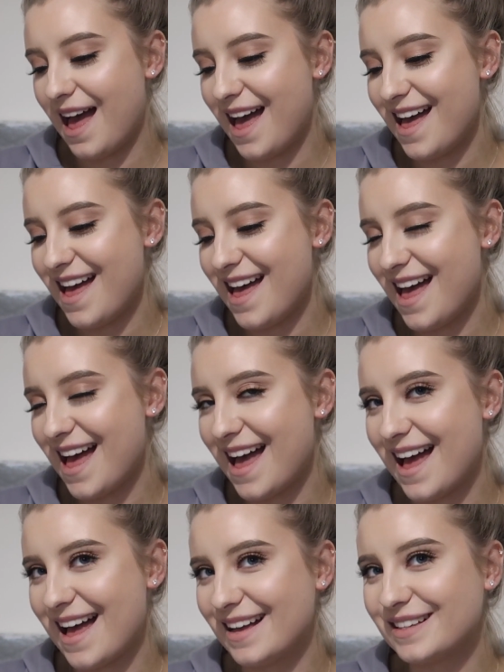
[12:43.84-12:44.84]

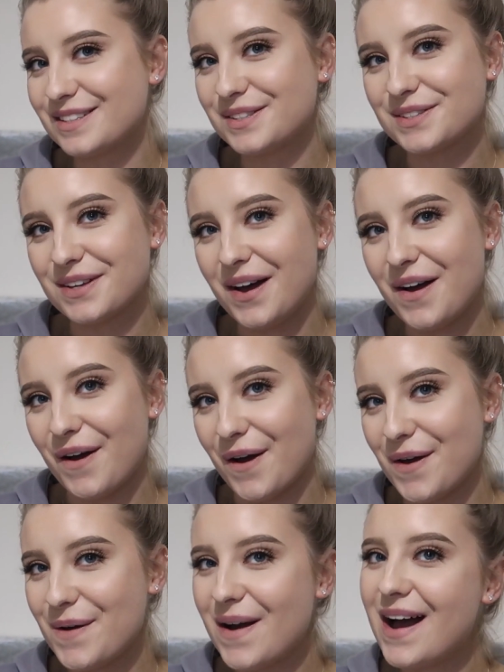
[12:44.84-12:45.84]
Ah, so
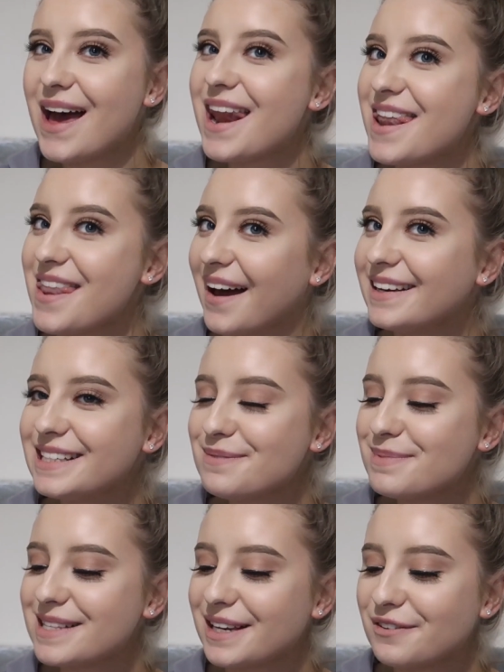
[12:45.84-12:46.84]

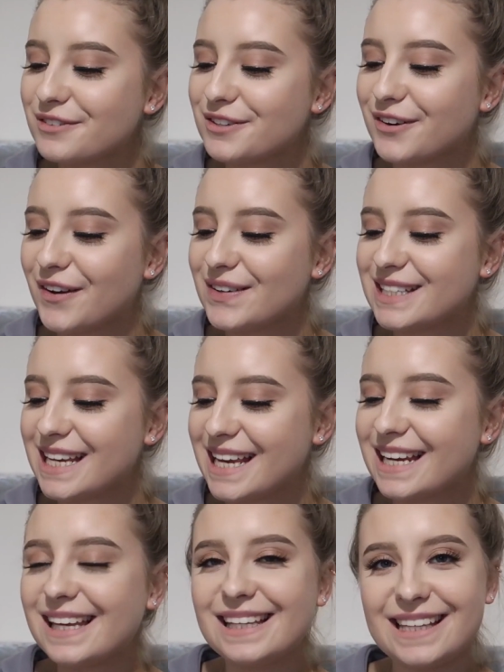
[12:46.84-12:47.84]
90% of you
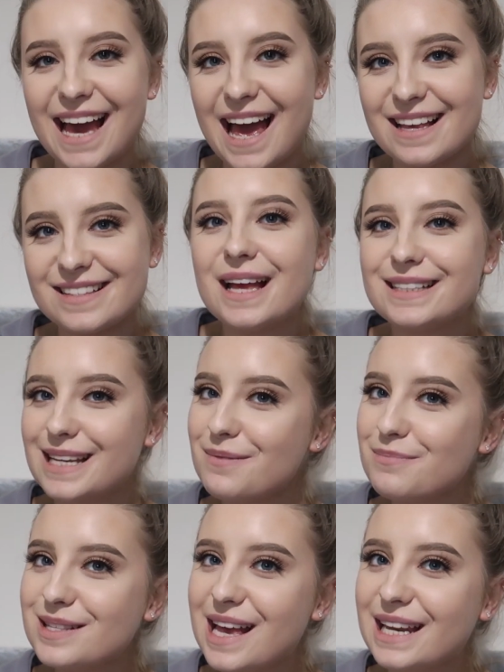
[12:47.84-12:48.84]
voted yes,
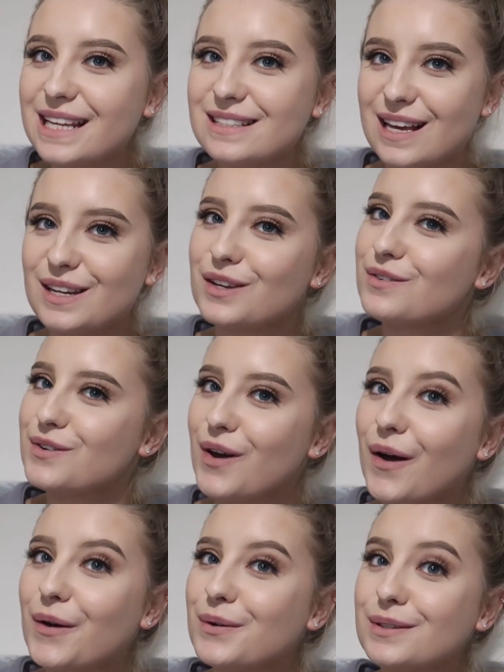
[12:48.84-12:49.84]
10% said
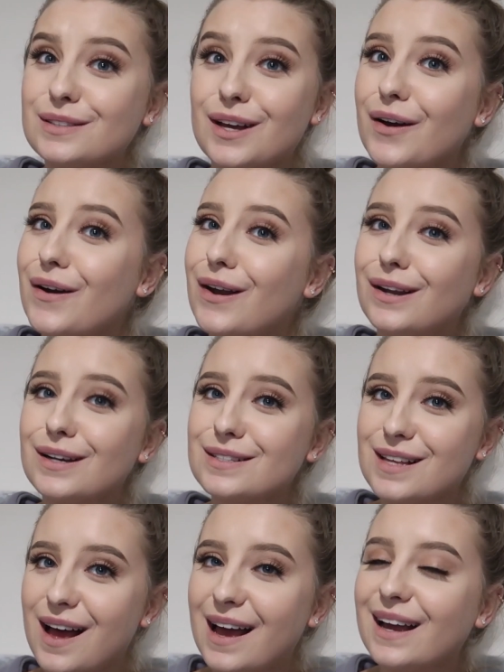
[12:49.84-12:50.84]
no, so it
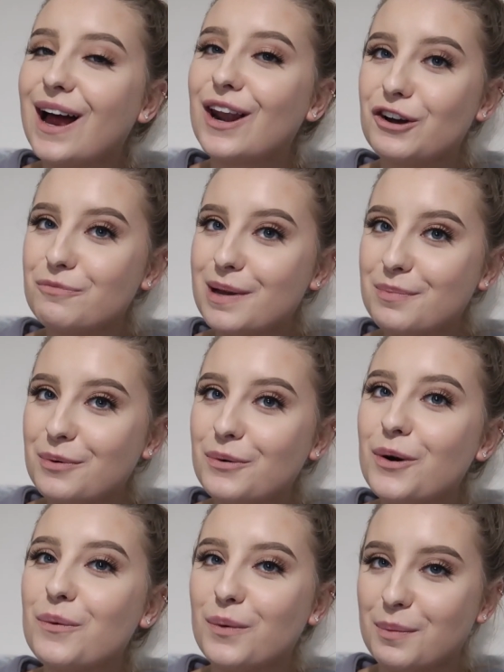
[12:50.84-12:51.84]
looks like a lot of
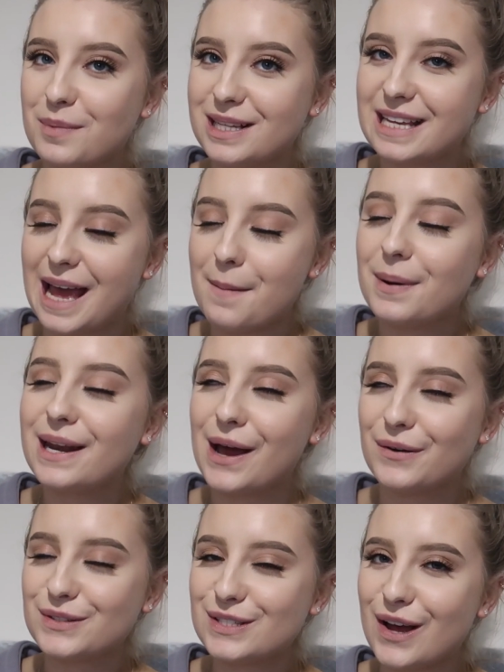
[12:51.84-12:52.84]
people want me to get my
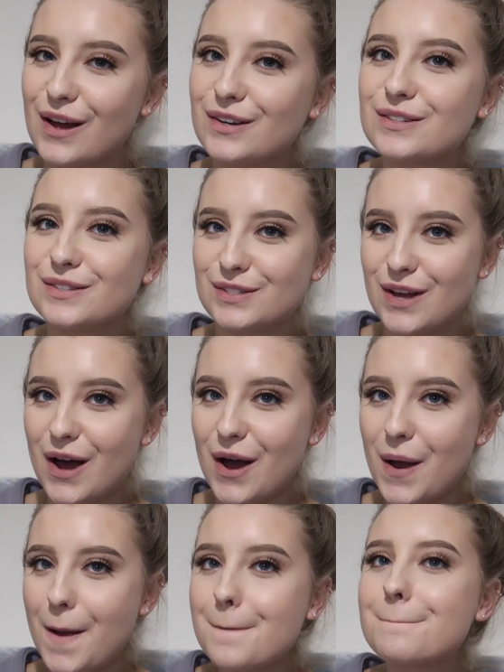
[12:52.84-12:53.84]
nails done.
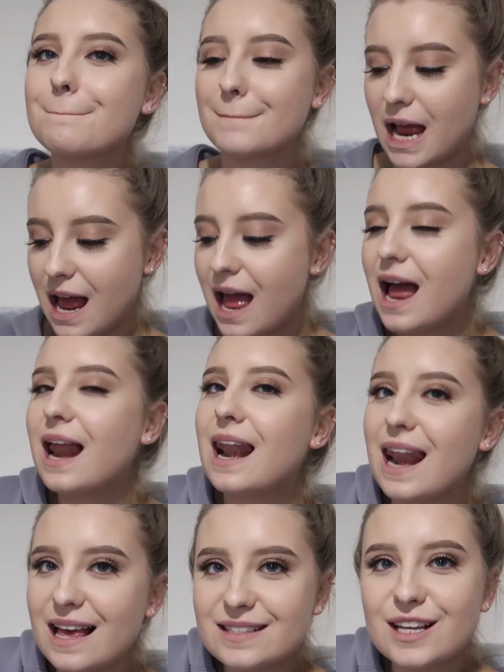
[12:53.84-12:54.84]
So
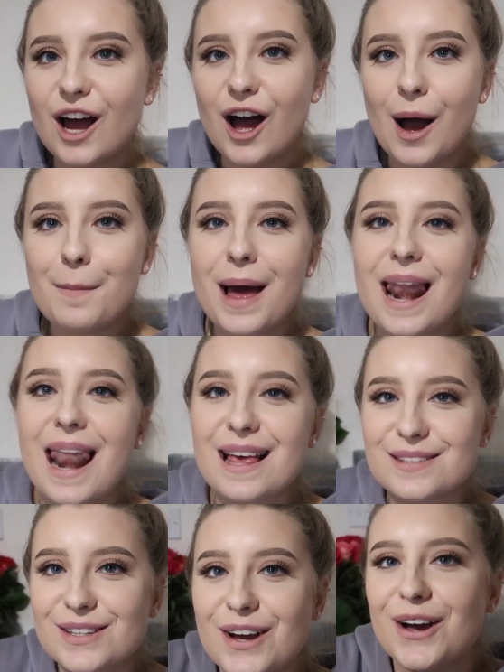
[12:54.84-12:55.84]
let's go up,
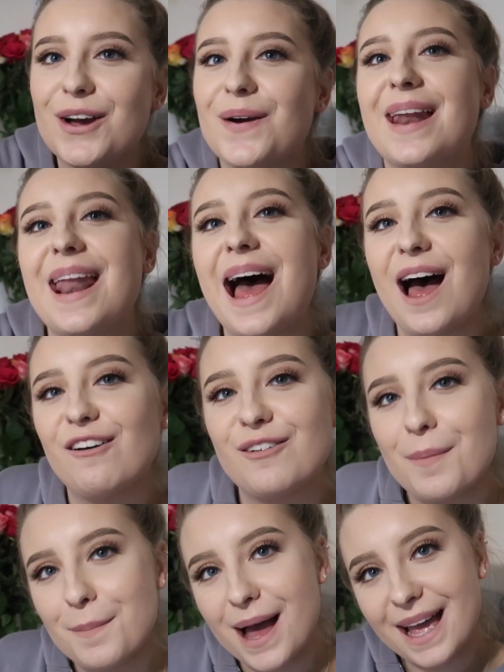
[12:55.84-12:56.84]
let's go and have
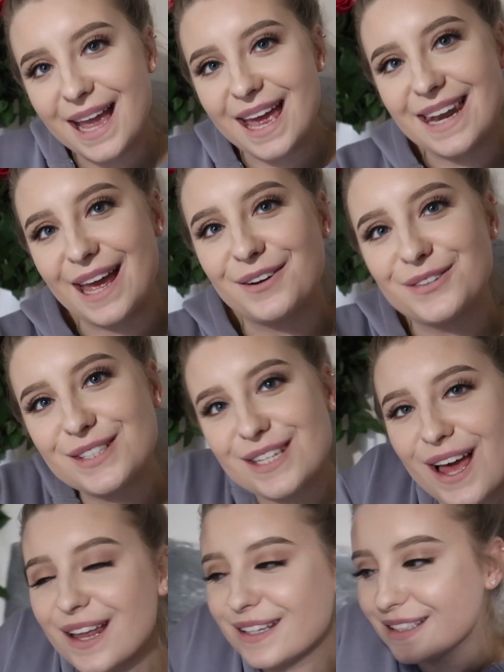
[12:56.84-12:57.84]
my nails
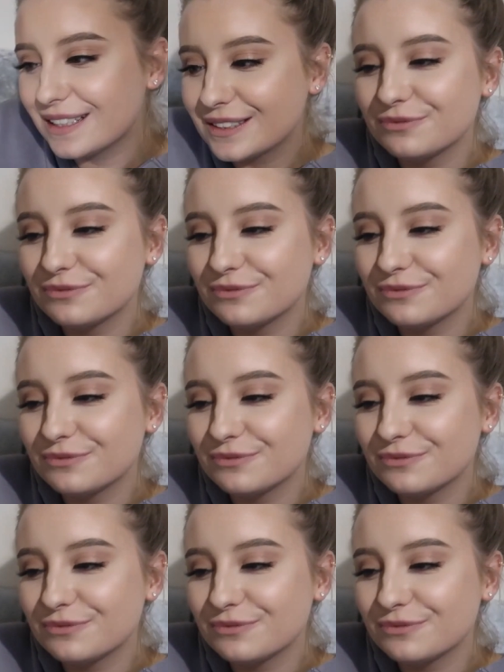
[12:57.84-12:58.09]
done.